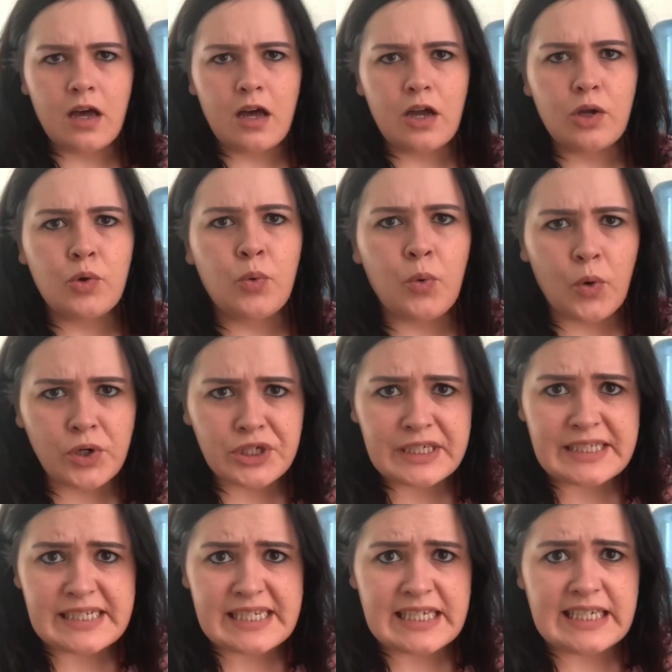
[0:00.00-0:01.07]

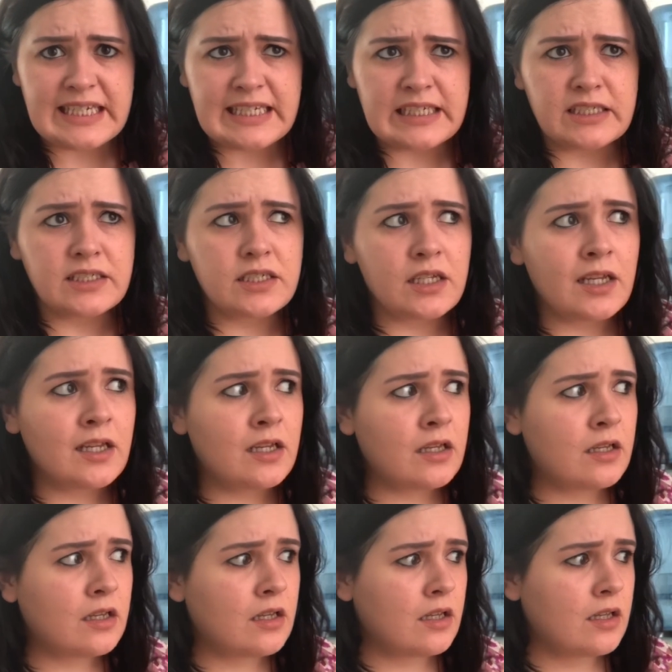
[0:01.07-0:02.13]
Quarantined?
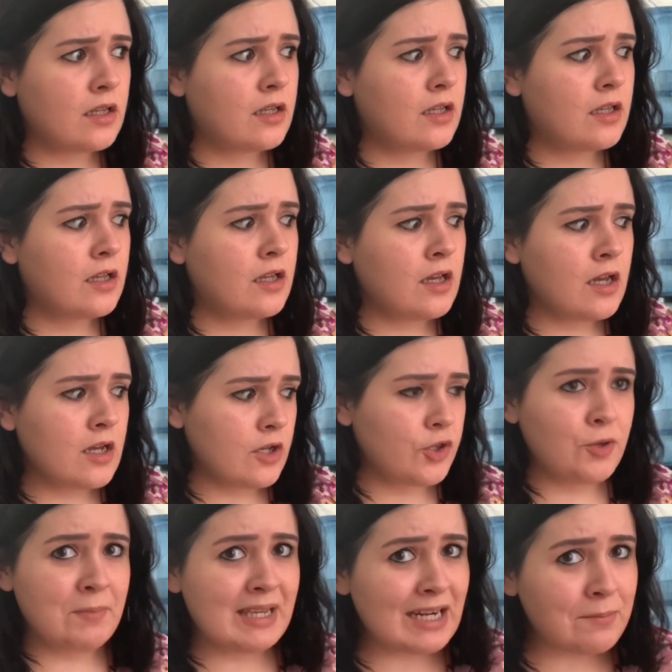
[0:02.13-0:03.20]
You
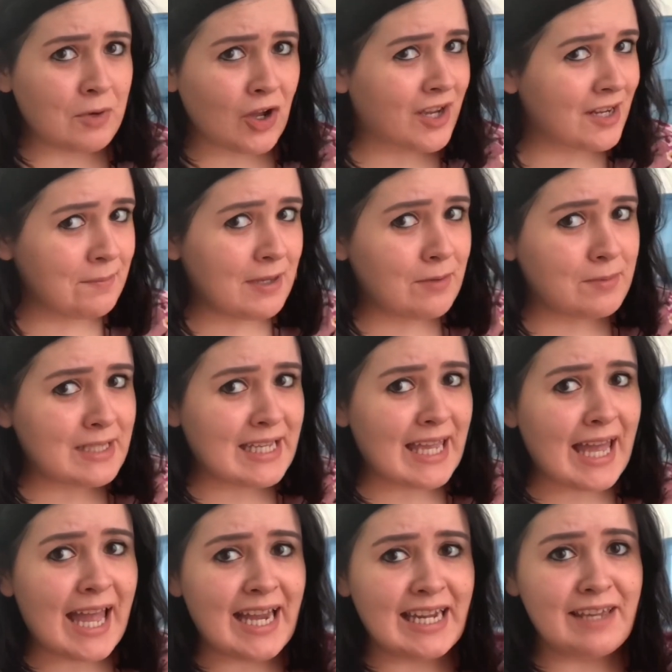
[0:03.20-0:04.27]
mean I'm not gonna be able to
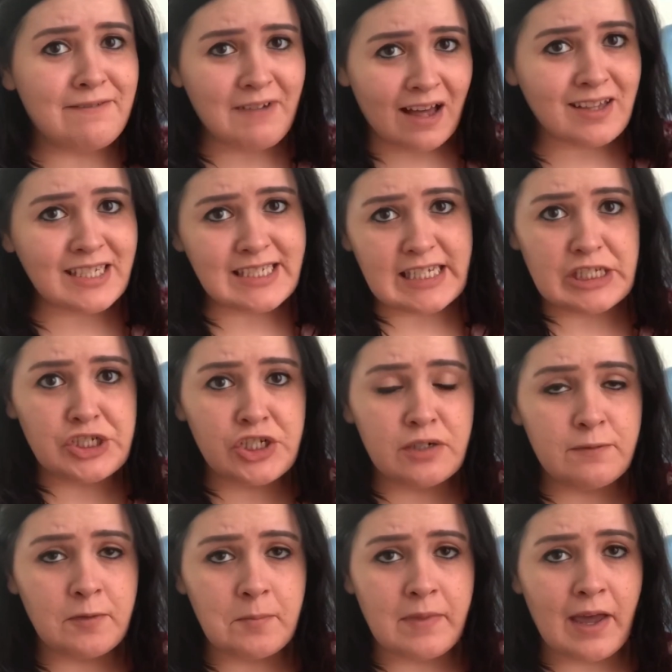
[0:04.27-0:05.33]
get any validation
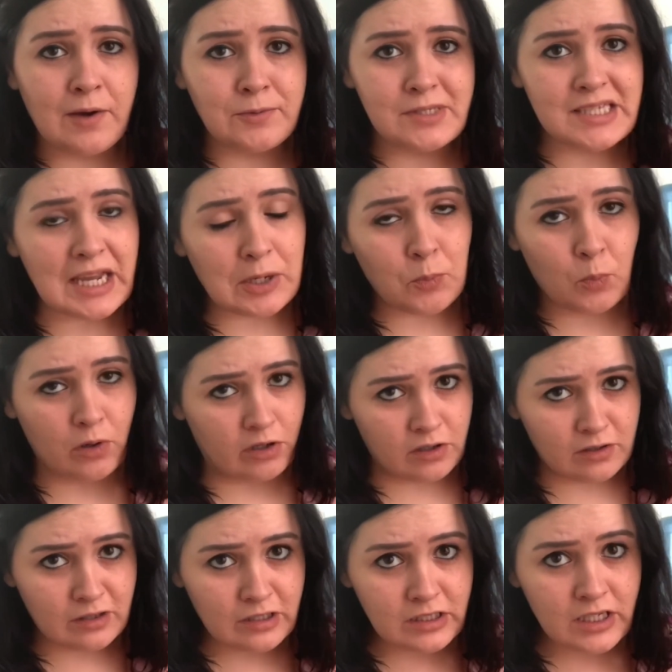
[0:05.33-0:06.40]
from the outside
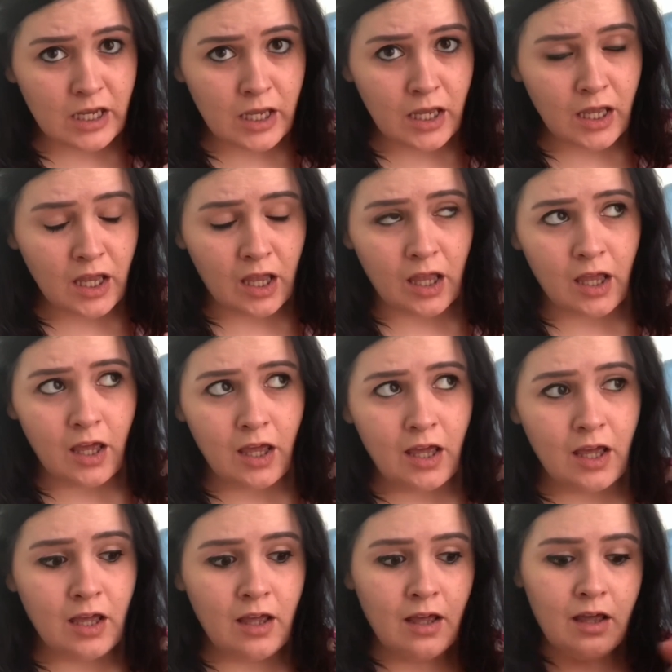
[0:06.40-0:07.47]
world?
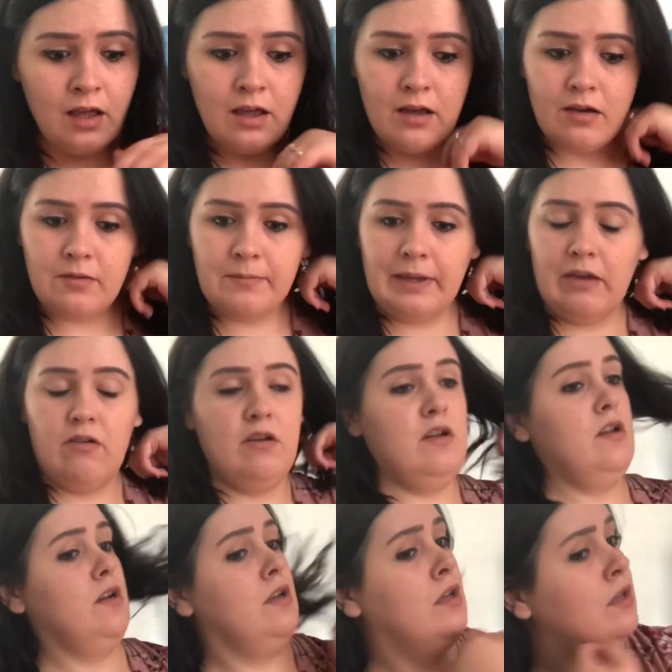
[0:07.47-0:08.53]
Oh my
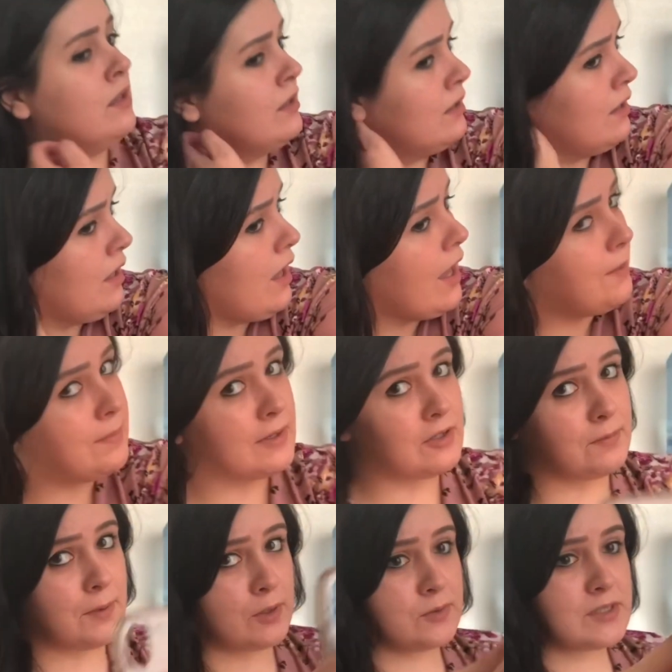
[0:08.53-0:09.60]
God. I better
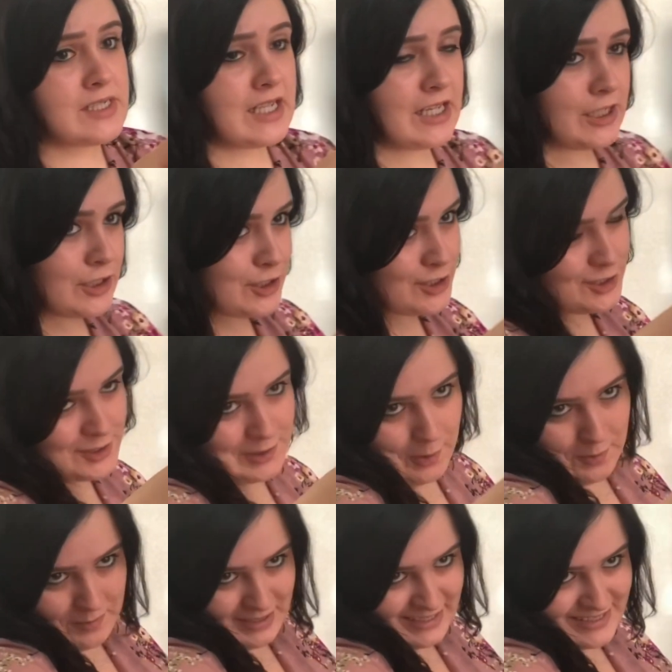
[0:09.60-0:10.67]
post like so
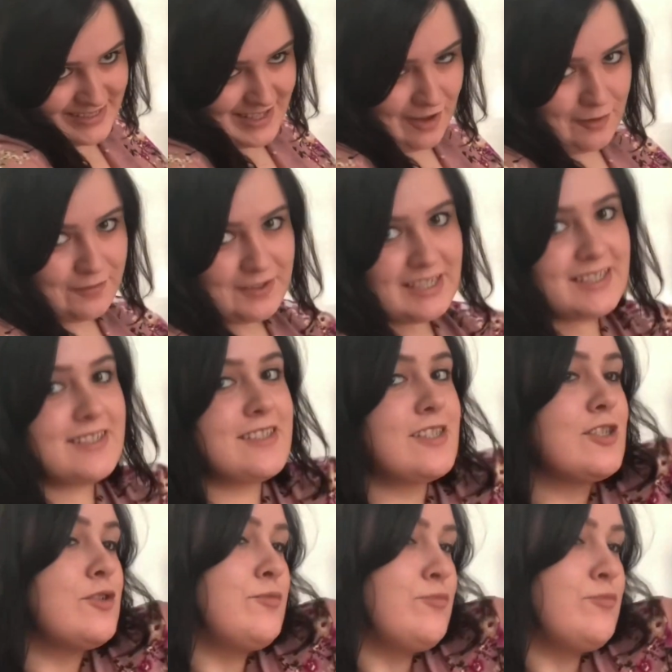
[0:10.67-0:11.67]
many selfies.